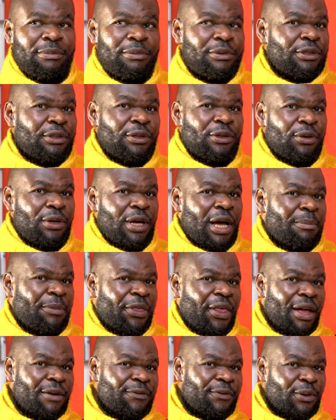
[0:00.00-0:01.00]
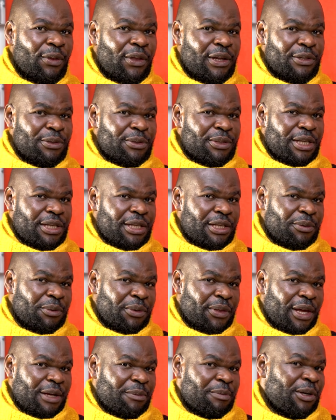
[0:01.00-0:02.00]
you know, I'm thankful that you started
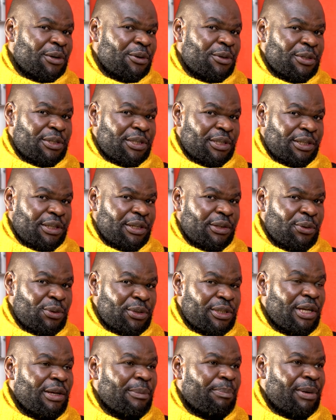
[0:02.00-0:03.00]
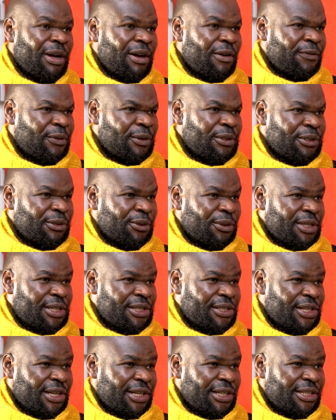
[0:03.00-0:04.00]
with that because those are powerful
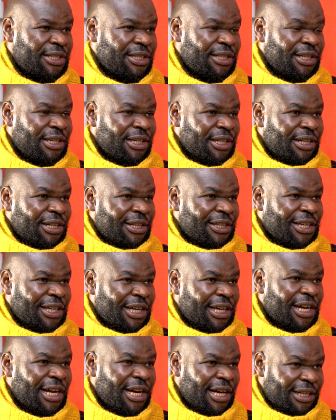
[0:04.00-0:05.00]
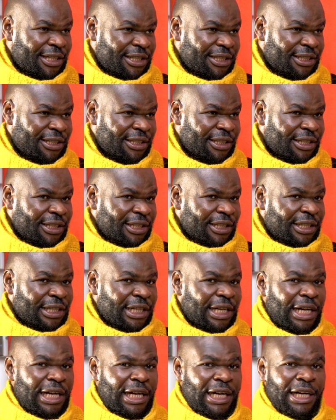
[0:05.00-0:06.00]
stories that yeah. that I heard.
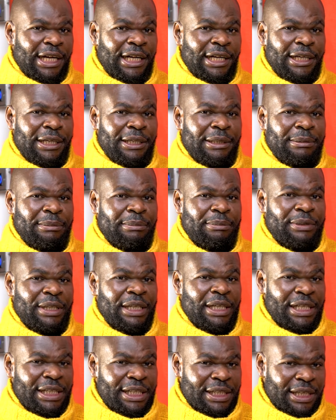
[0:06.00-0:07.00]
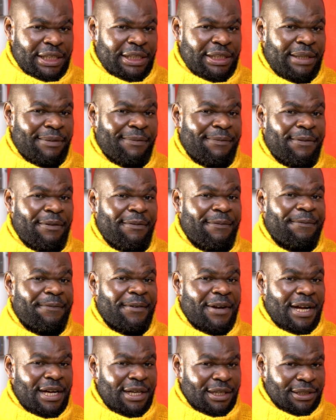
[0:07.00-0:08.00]
Mm. Um, the lady that came from
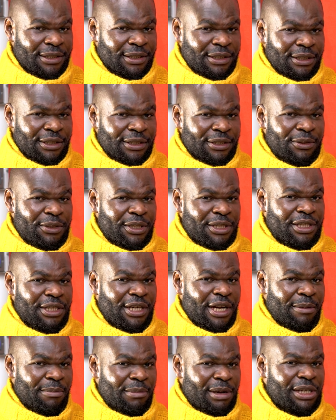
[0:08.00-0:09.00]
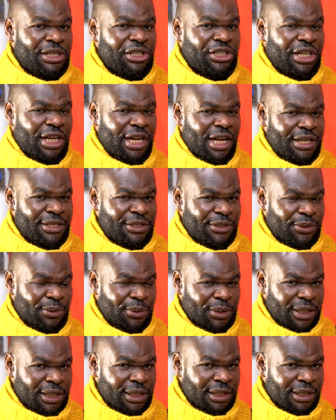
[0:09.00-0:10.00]
far yeah. to just come and share her
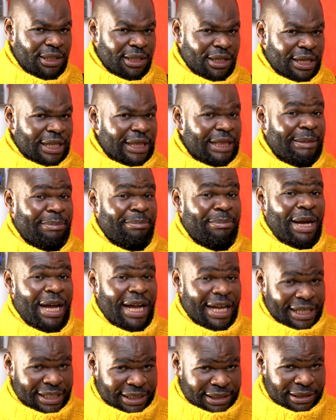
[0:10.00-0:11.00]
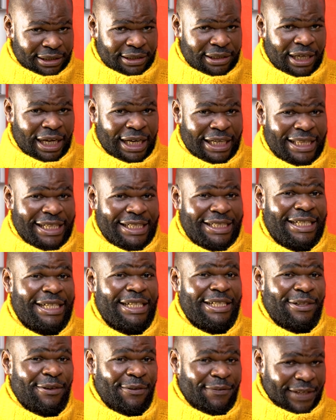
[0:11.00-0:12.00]
story. Mm -hmm. The man mm -hmm. at the mm-hmm.
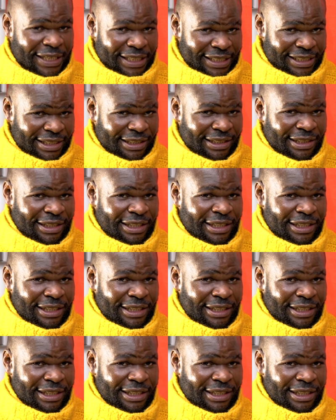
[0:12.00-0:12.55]
center of it.